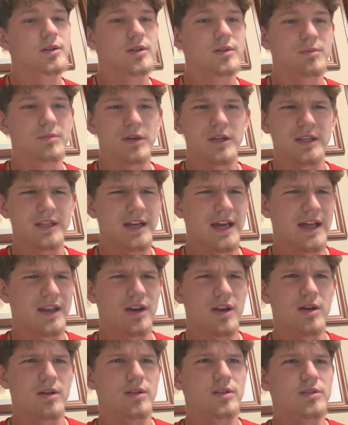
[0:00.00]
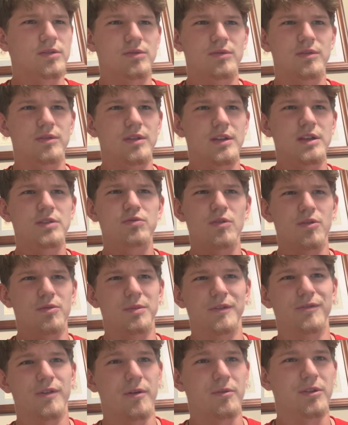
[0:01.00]
But yeah, no, this one will be
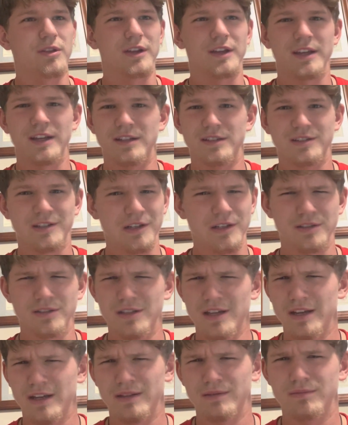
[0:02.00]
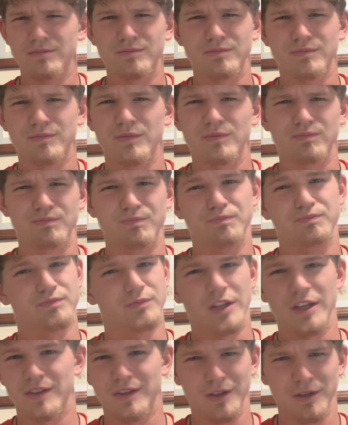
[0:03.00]
fun with the kids because they
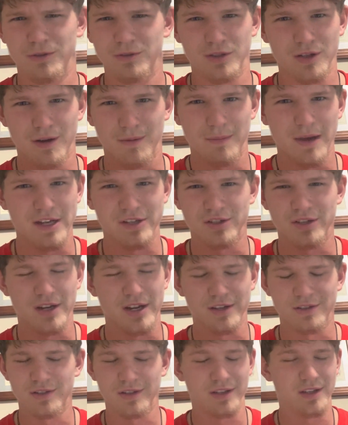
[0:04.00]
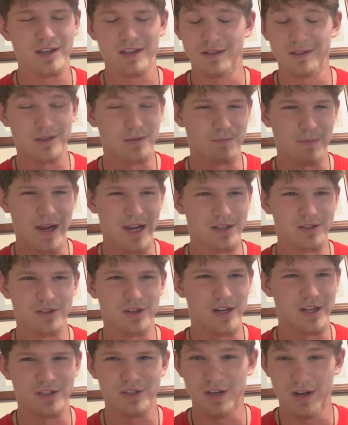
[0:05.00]
get to use their imagination. Kids'
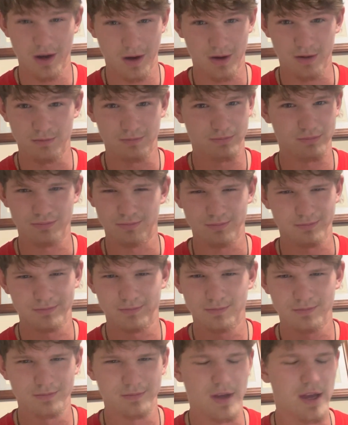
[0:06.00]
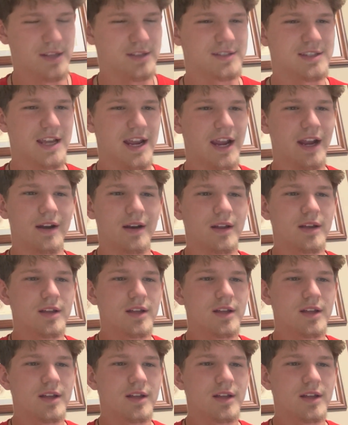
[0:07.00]
imagination are insane.